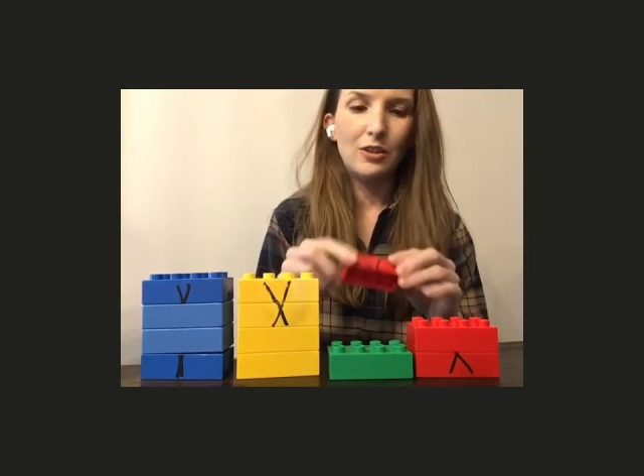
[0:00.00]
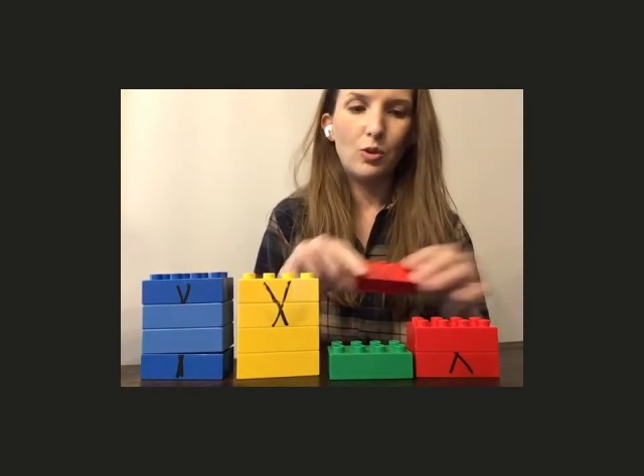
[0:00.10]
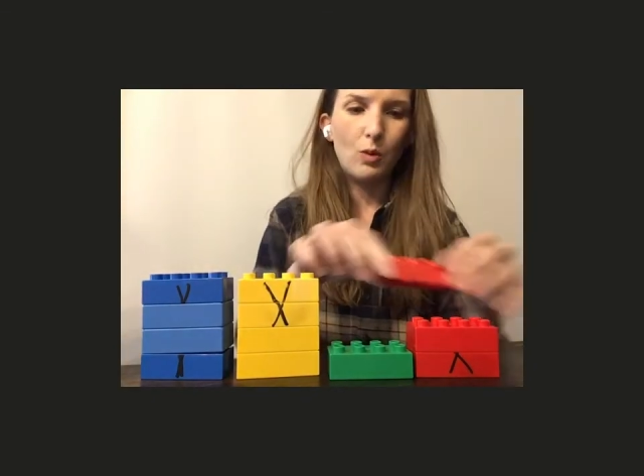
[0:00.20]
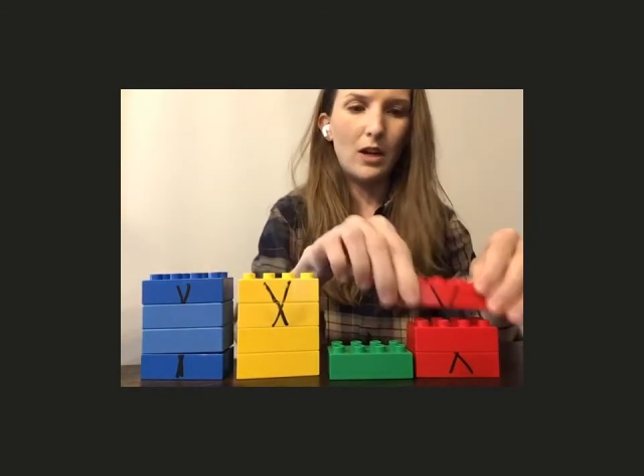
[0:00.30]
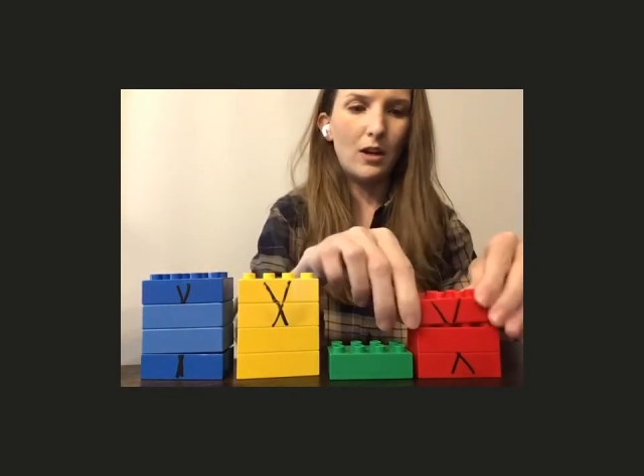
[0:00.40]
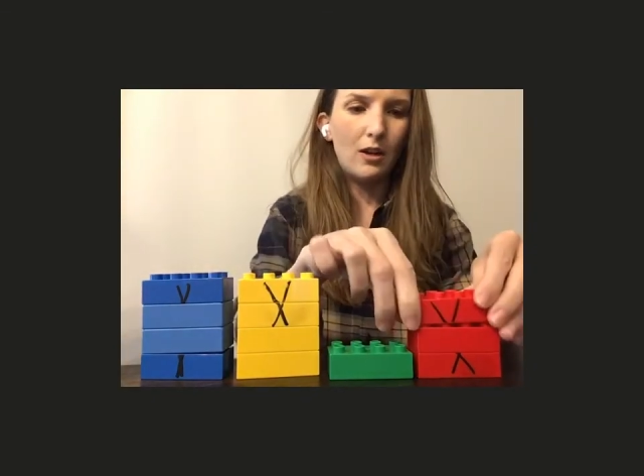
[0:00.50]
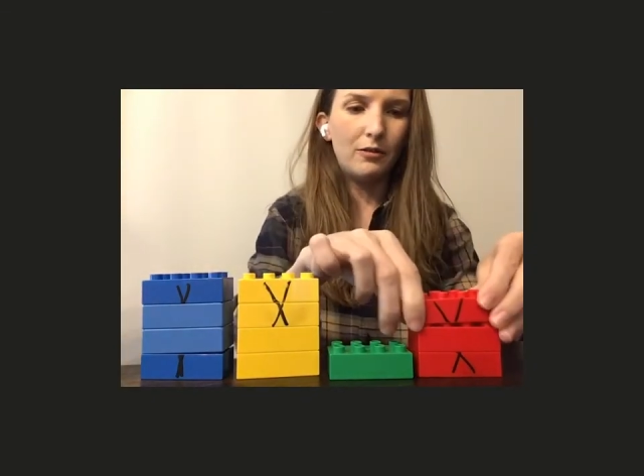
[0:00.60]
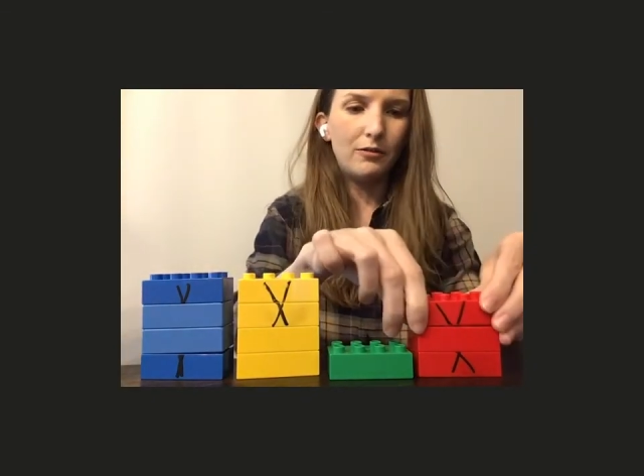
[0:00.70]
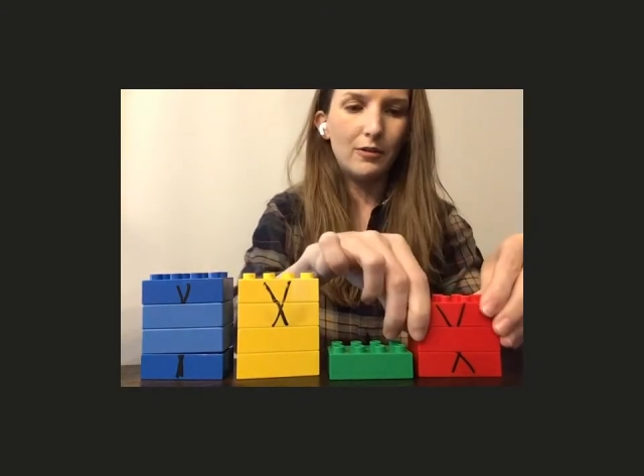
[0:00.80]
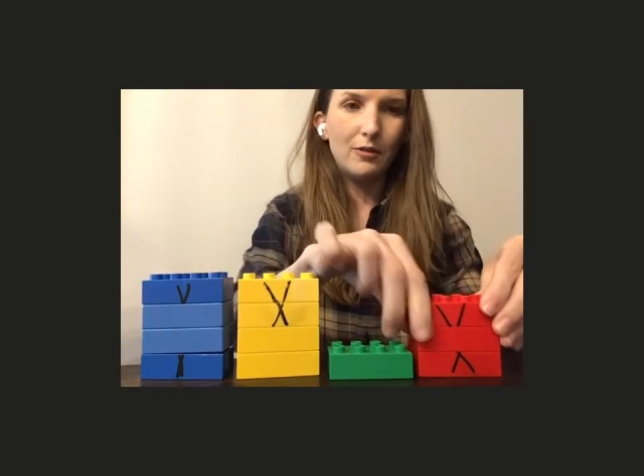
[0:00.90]
12,
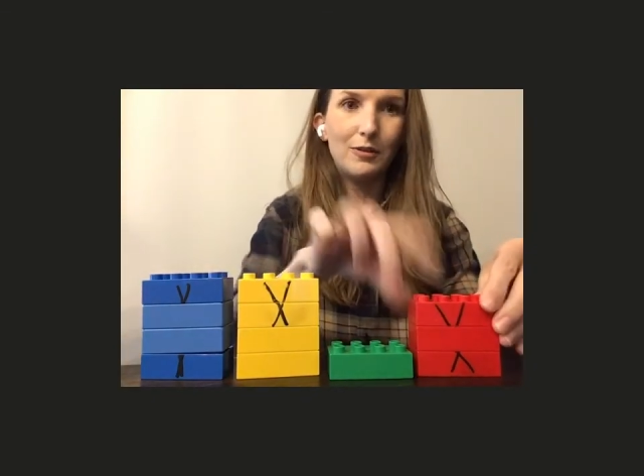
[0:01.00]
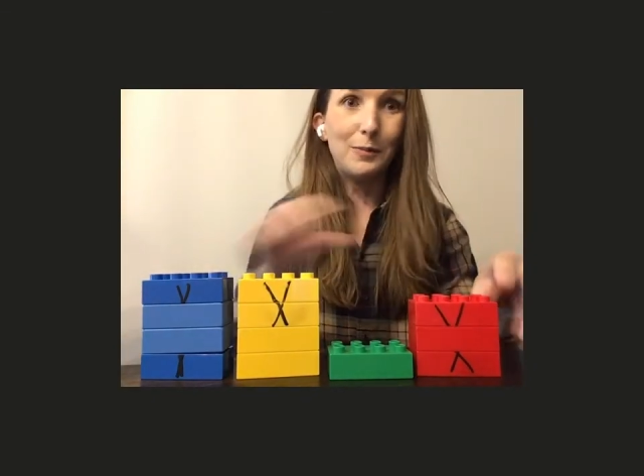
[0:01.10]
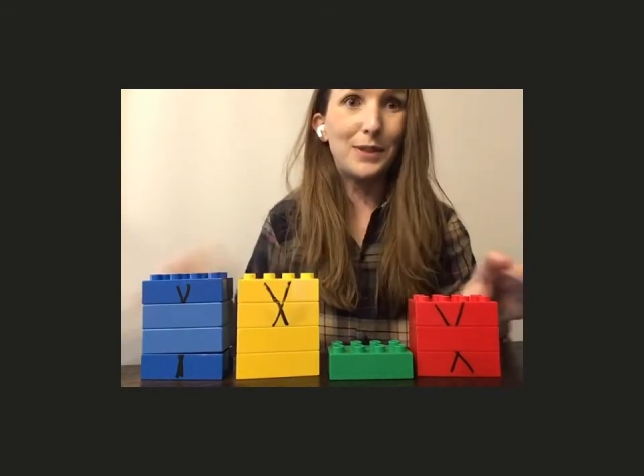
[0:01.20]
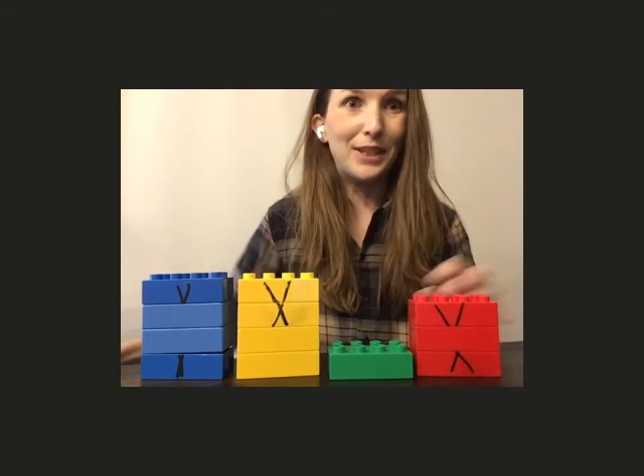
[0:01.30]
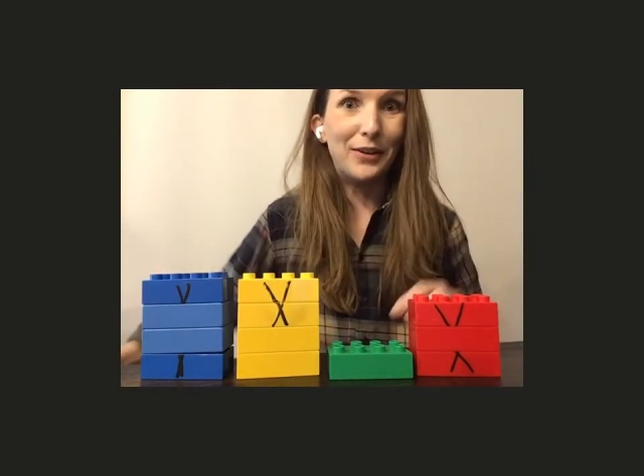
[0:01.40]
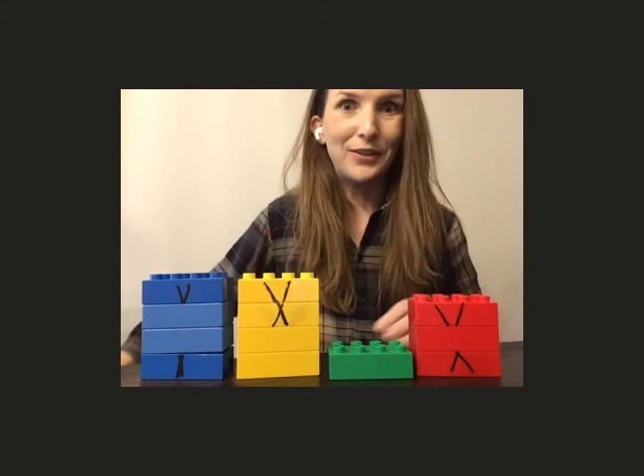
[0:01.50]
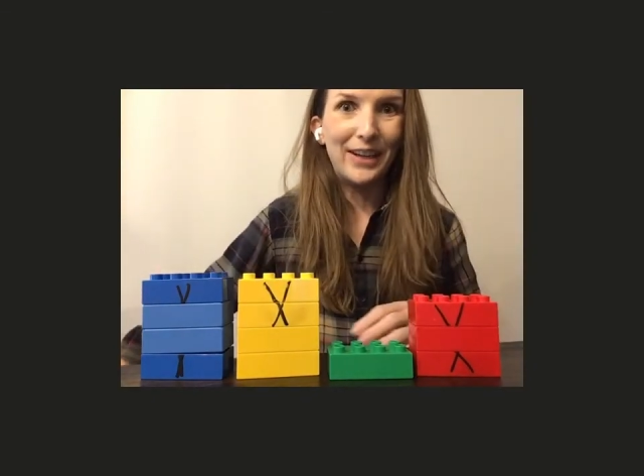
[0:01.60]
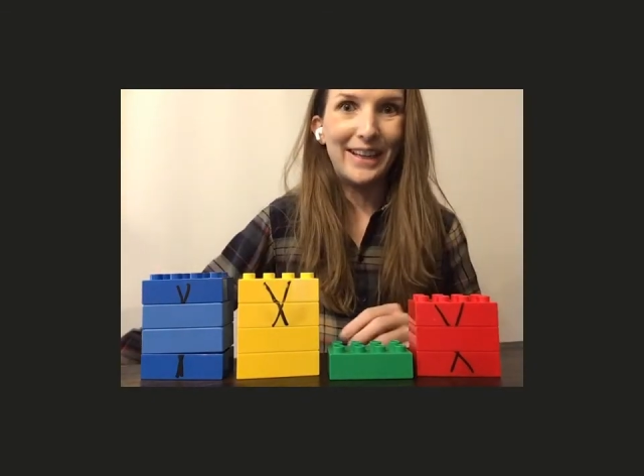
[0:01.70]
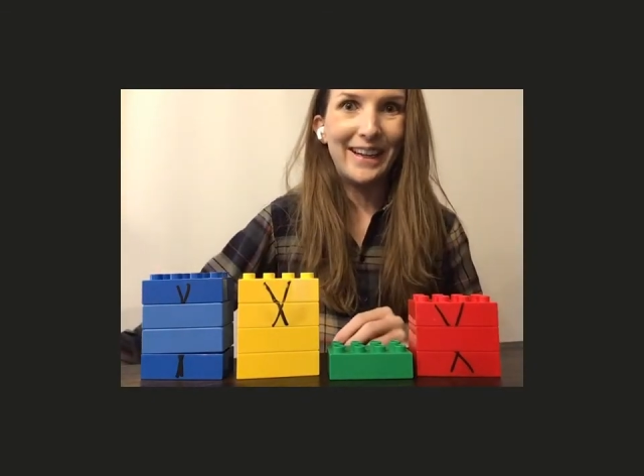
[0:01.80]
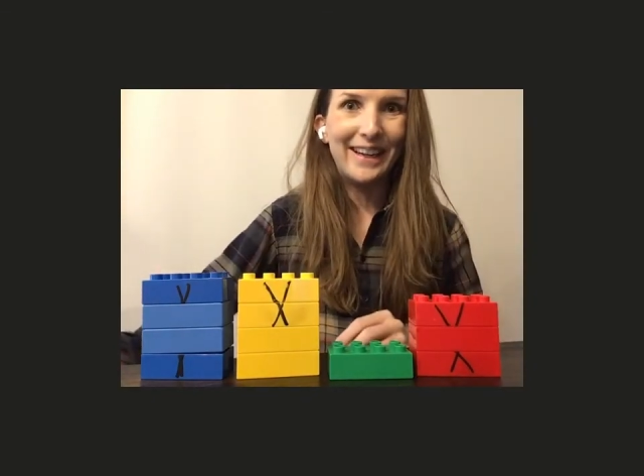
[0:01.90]
I'm still
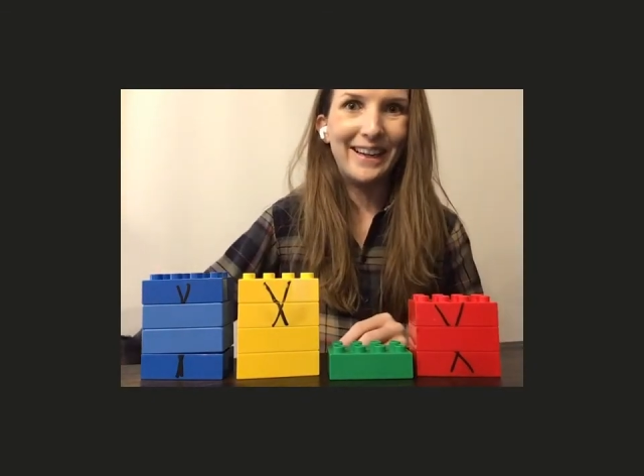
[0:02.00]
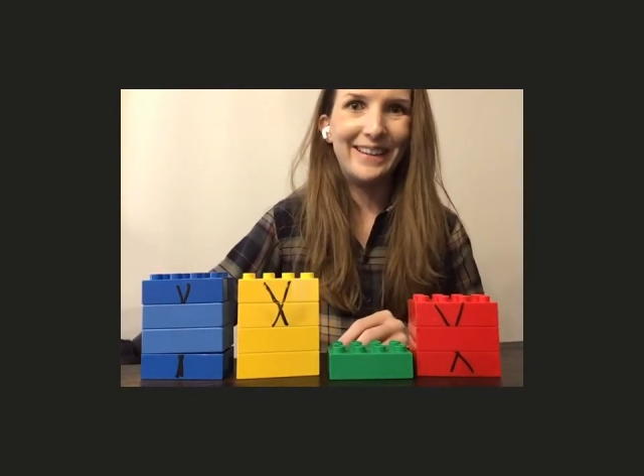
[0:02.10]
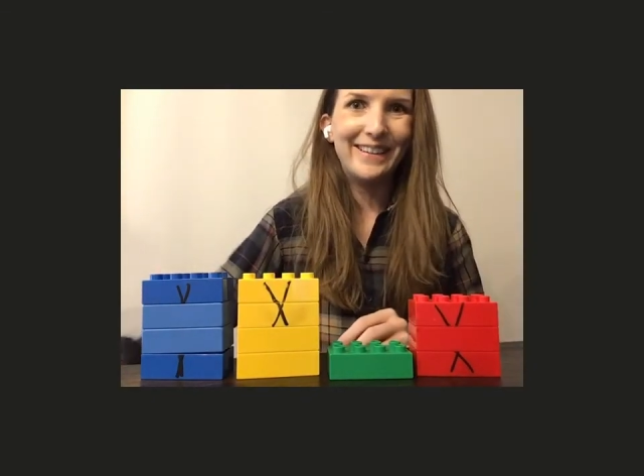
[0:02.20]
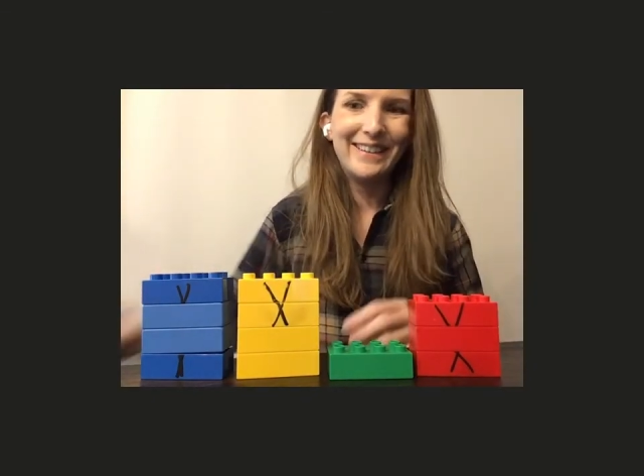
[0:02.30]
not getting it.